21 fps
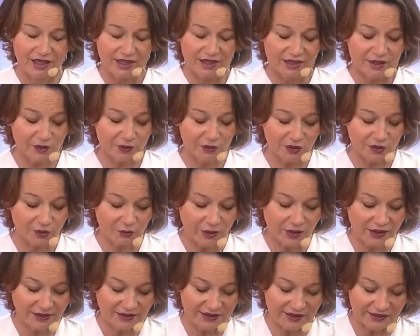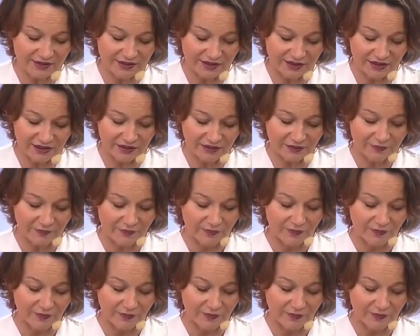So the quantity